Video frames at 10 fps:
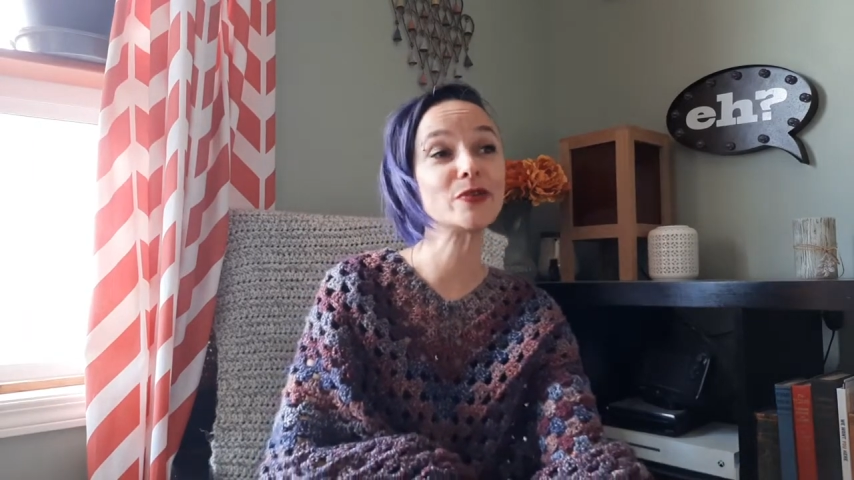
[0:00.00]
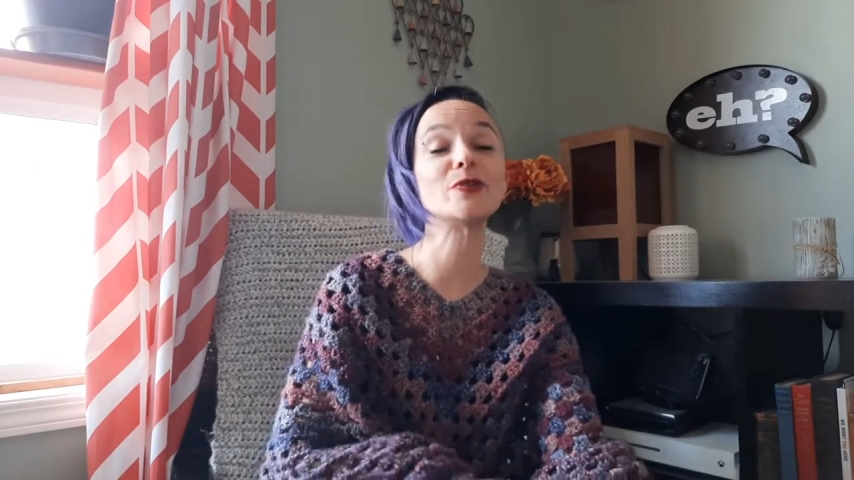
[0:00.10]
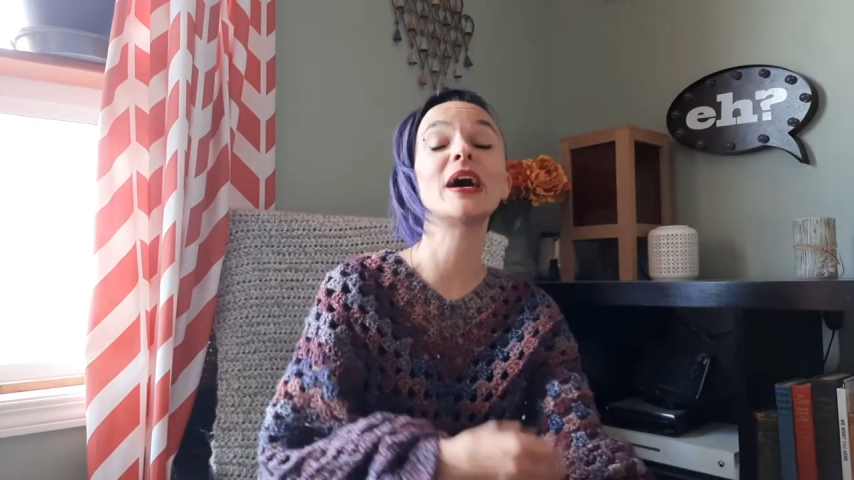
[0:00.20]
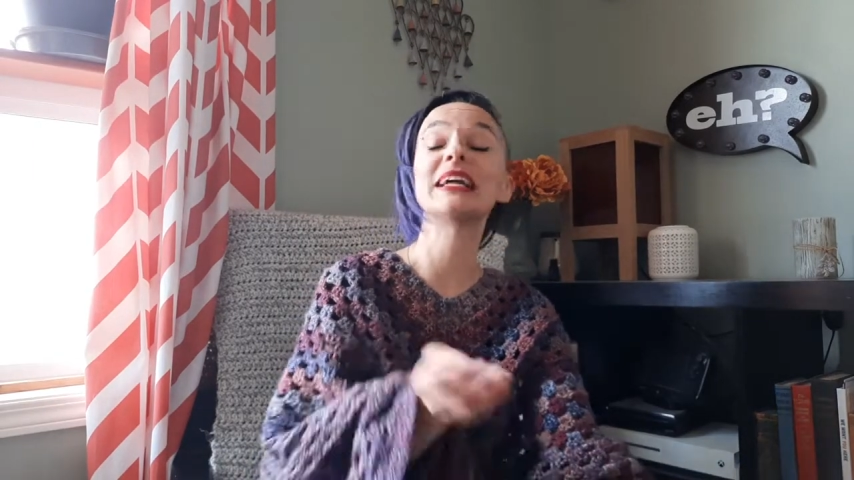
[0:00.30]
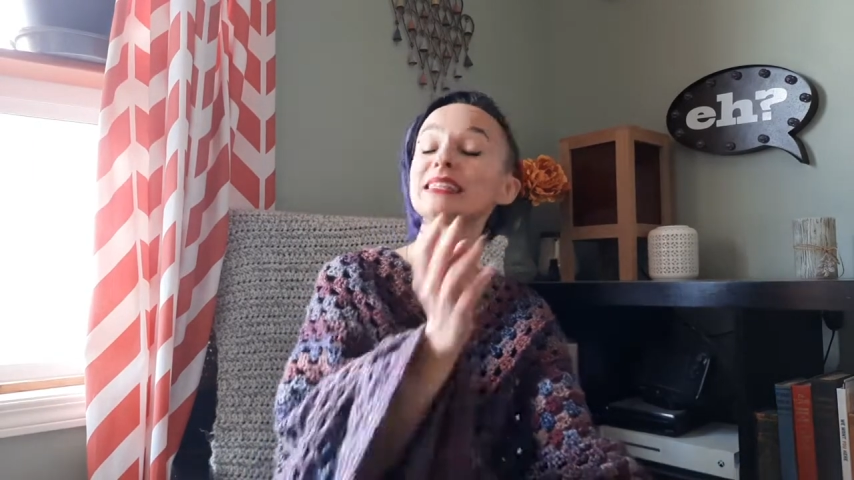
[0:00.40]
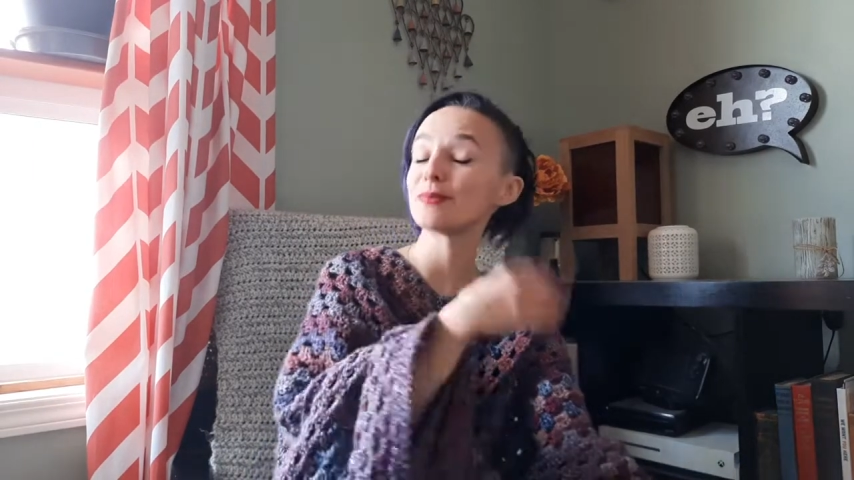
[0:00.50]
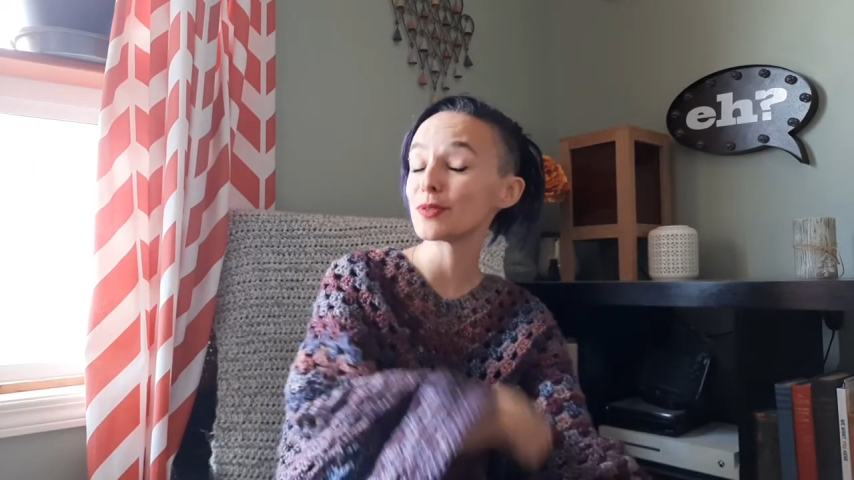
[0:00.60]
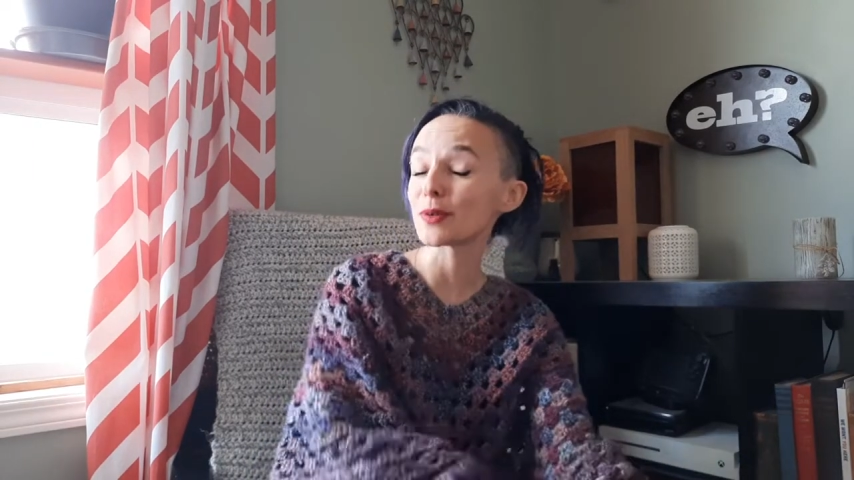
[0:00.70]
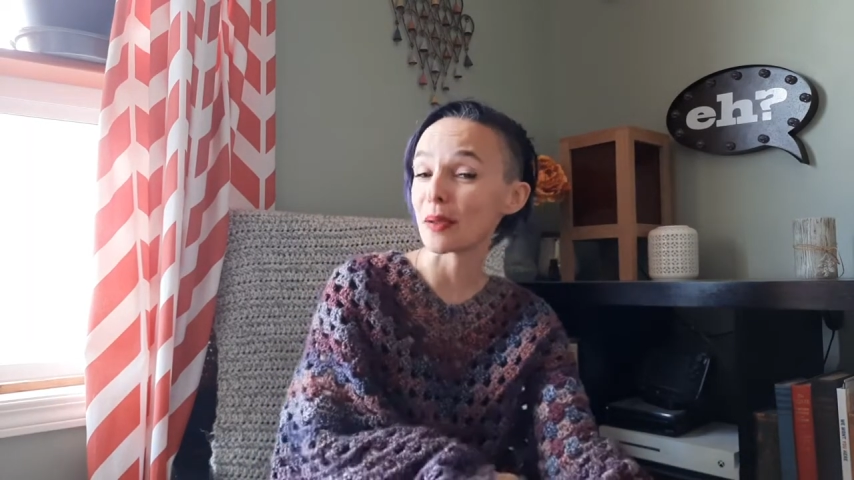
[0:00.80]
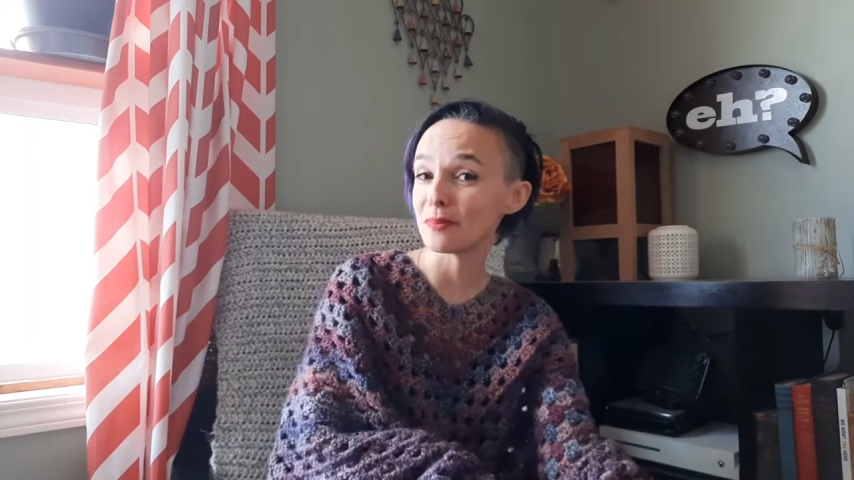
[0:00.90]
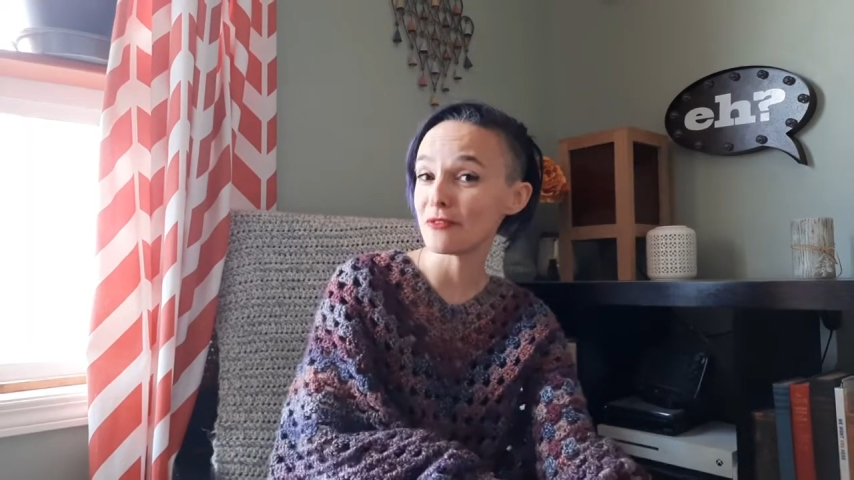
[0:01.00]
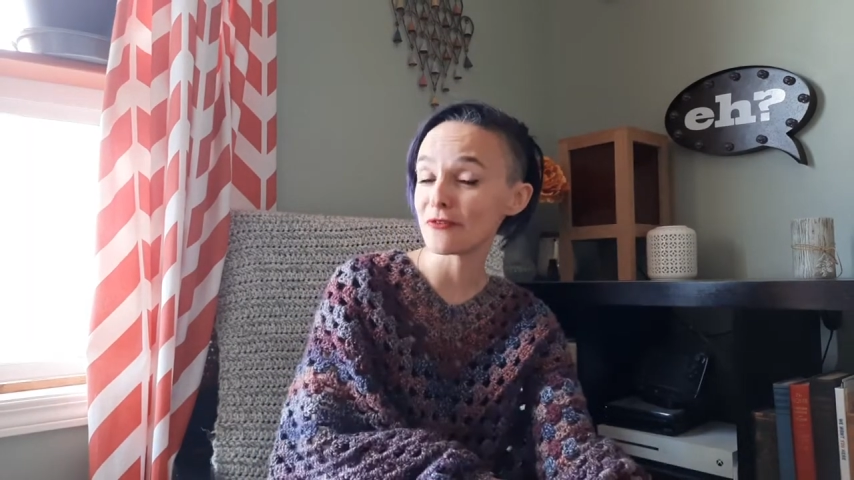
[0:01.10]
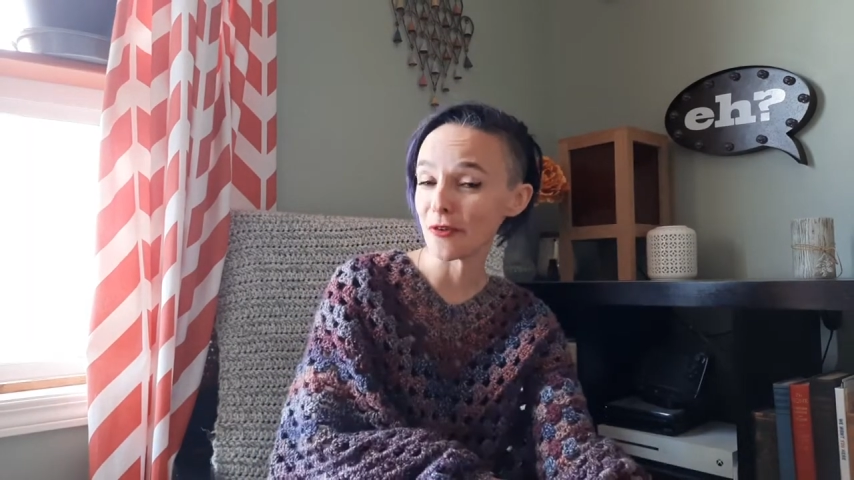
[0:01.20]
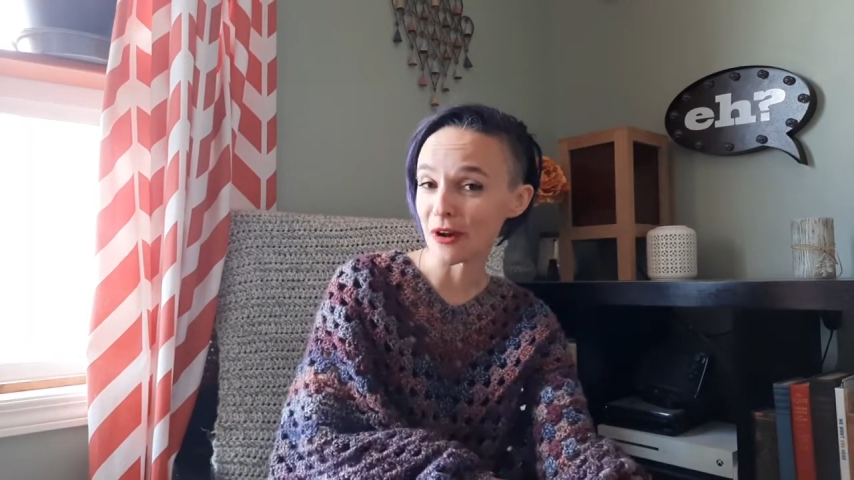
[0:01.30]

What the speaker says: who had subscribed before.